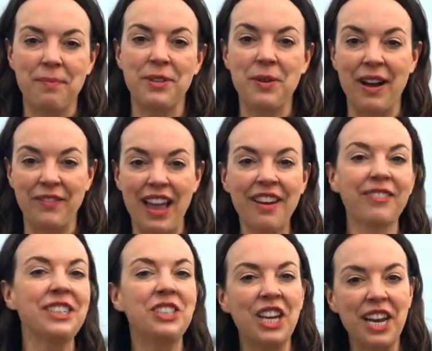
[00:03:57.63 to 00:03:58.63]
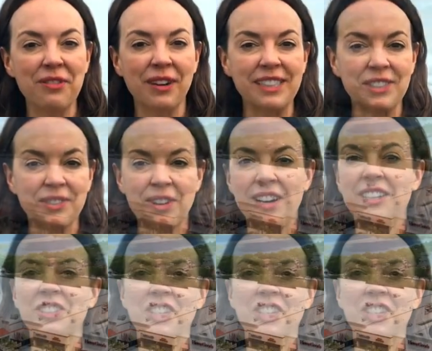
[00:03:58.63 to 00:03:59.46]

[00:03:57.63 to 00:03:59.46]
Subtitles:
You have every chain restaurant,